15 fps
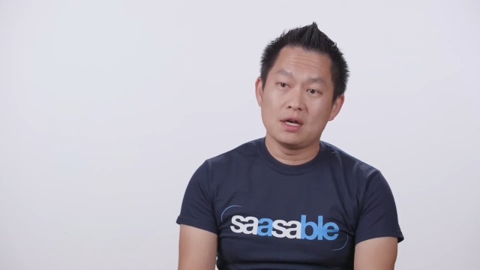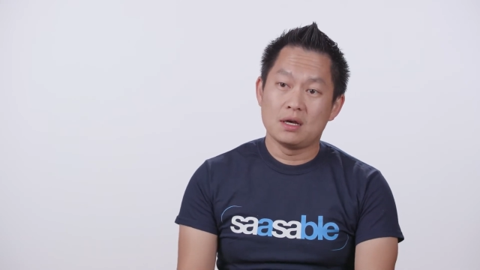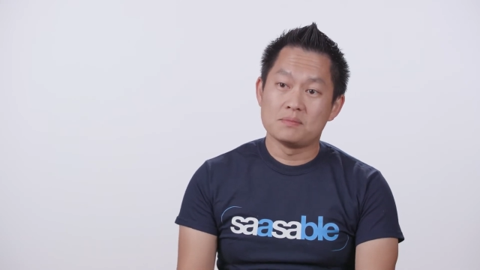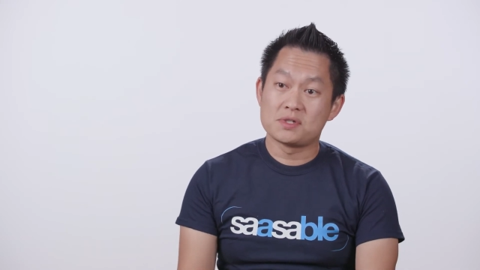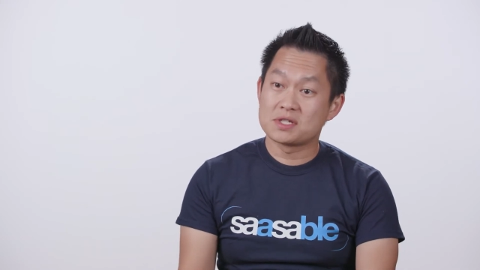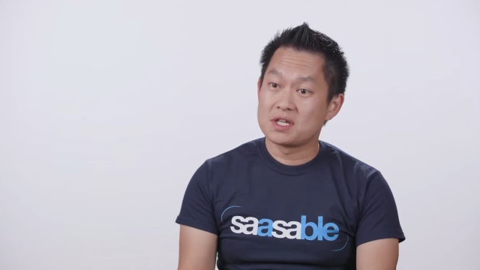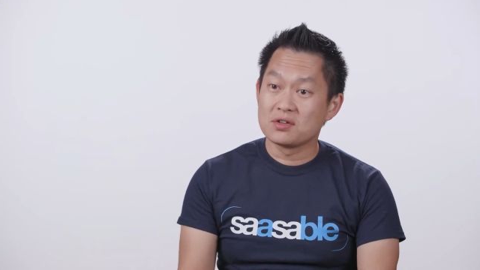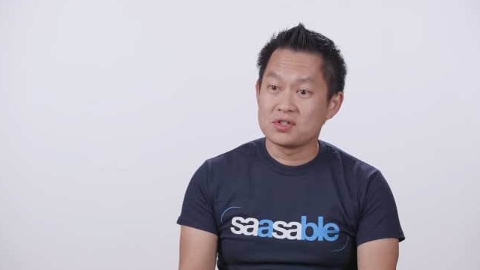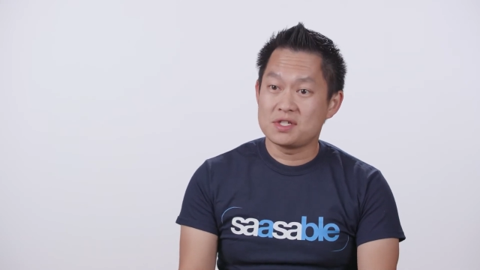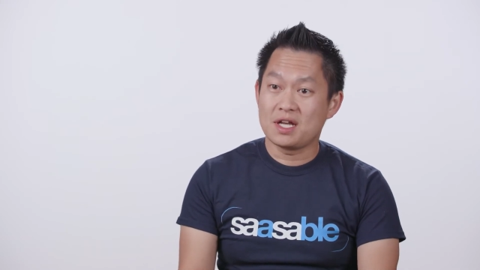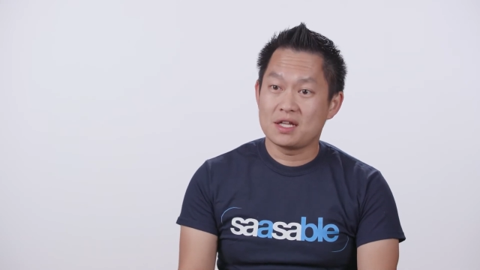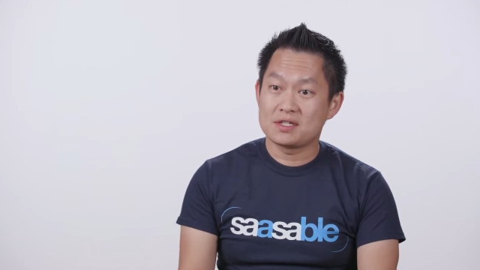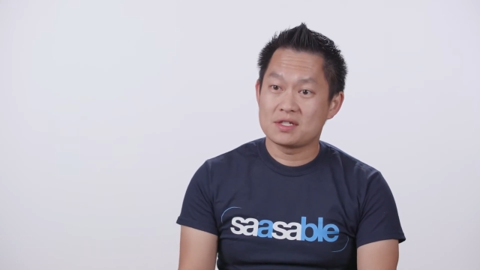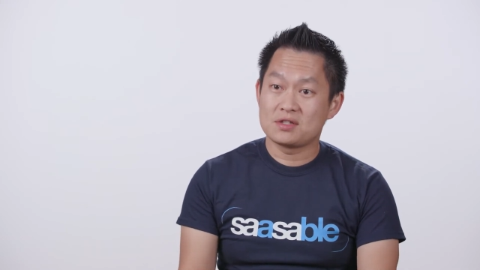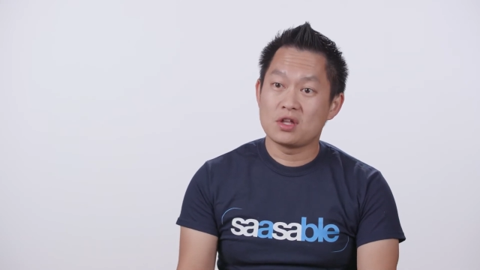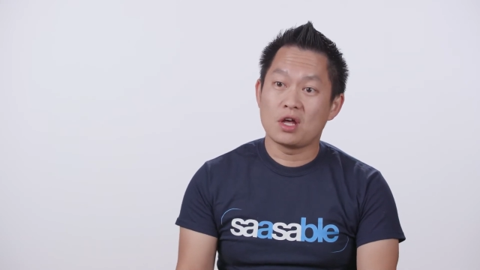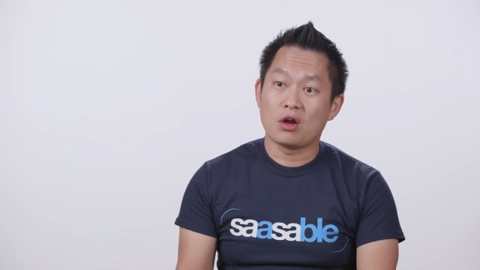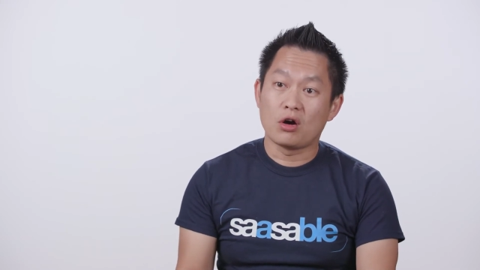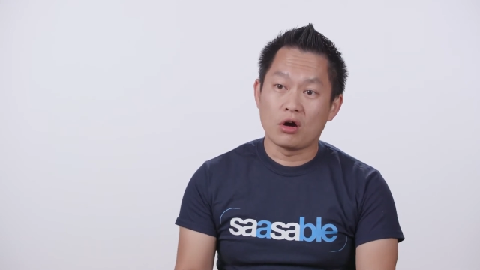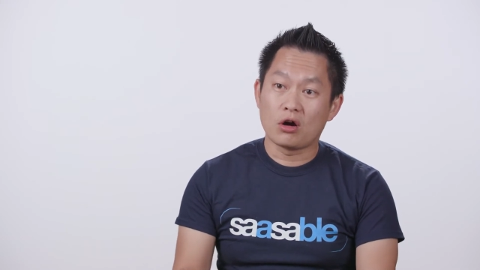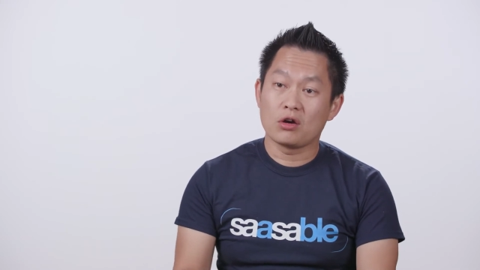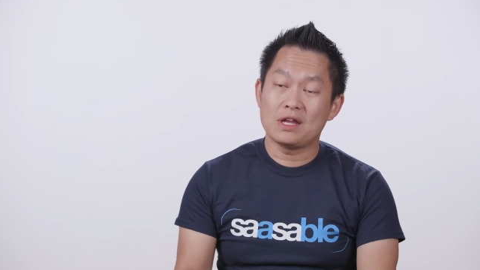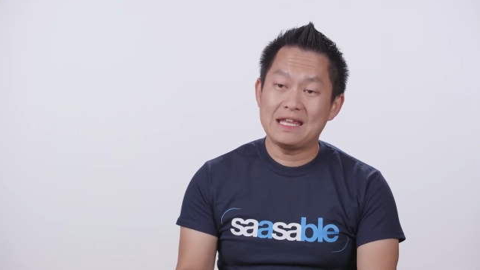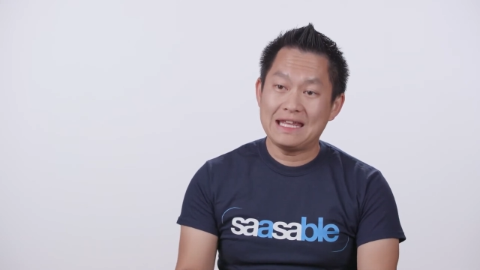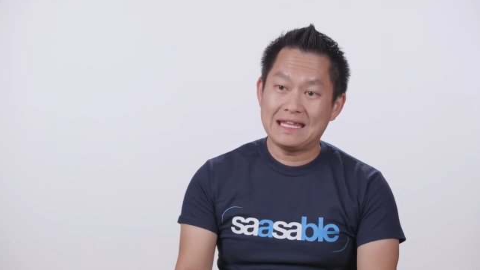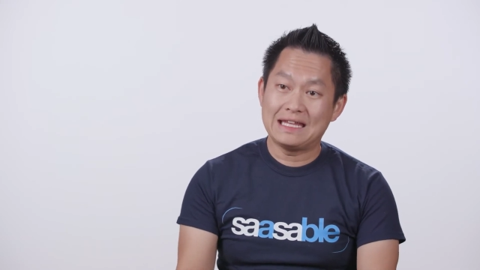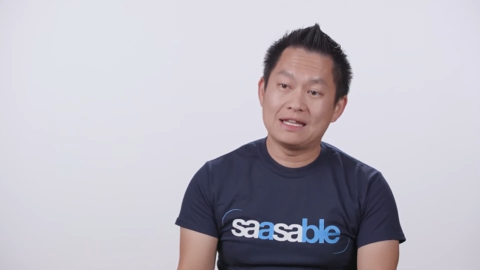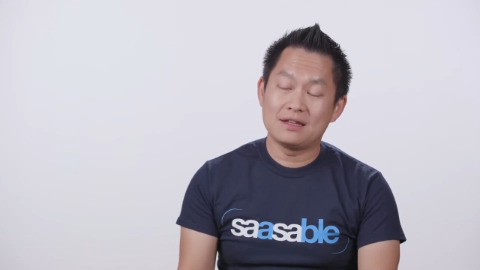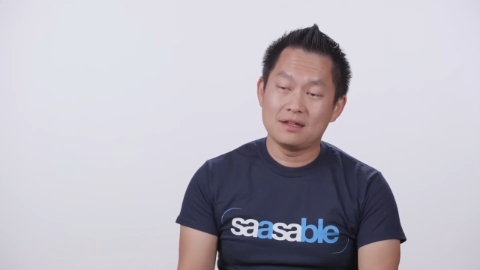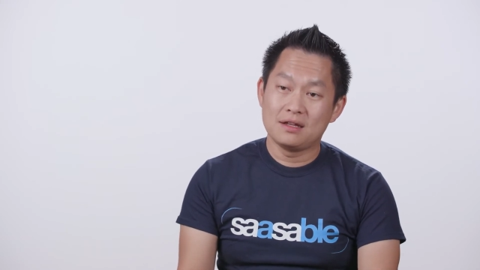skill sets that are
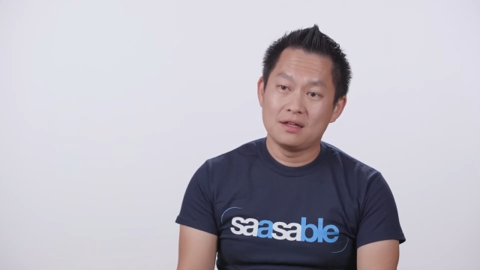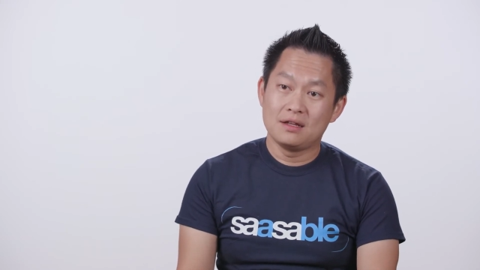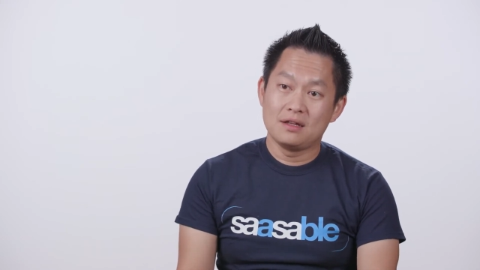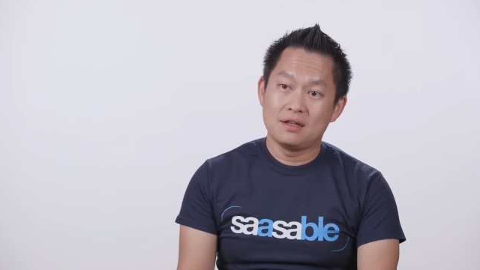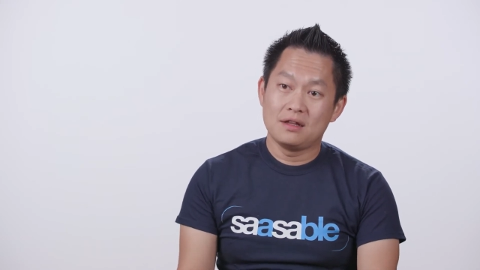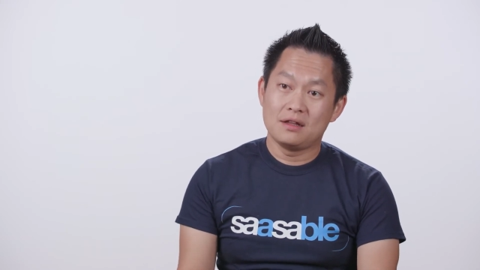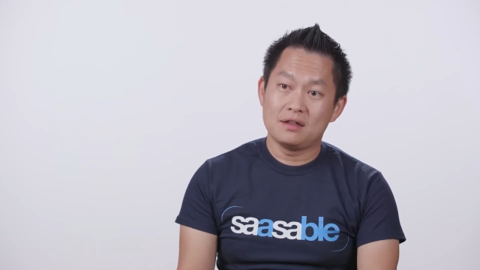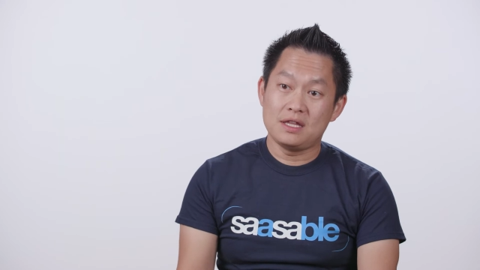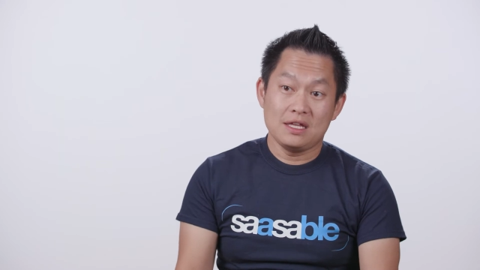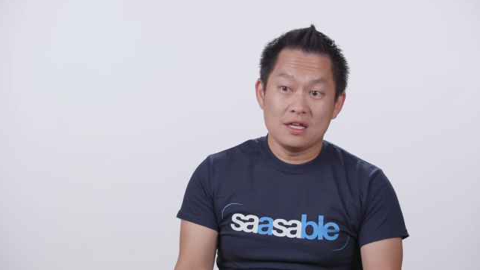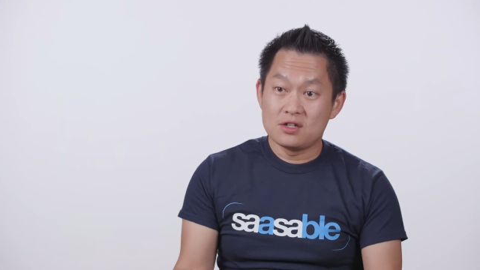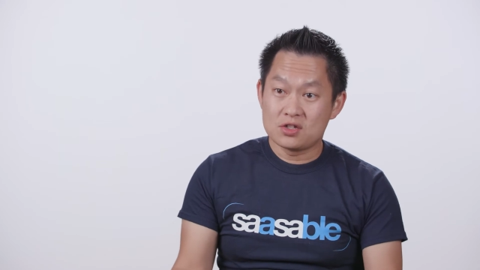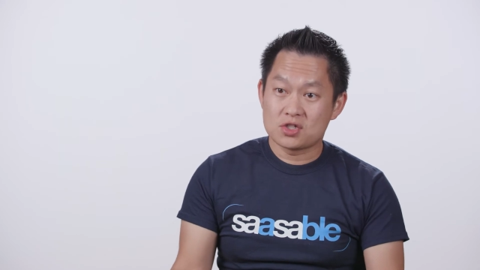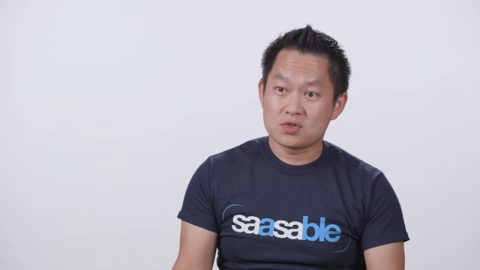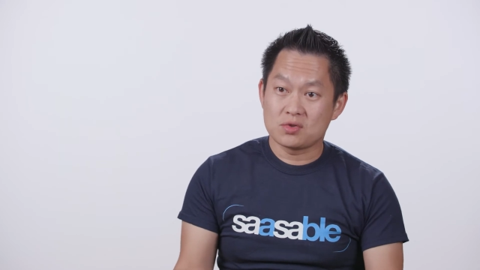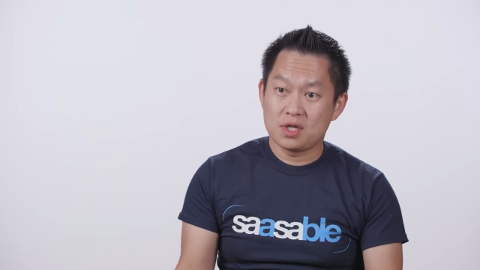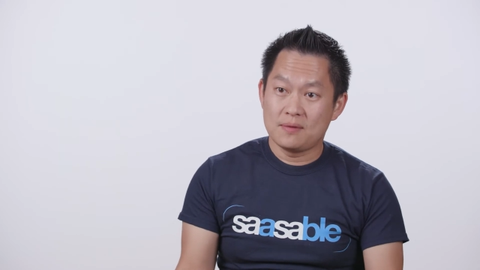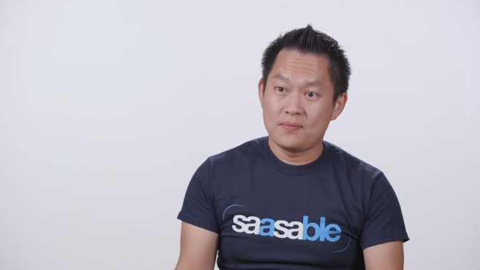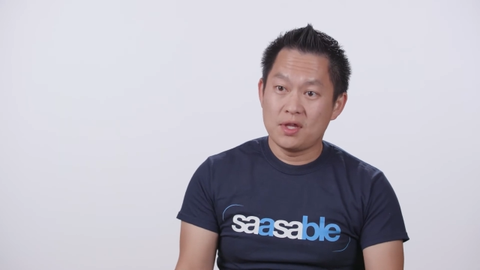in the industry.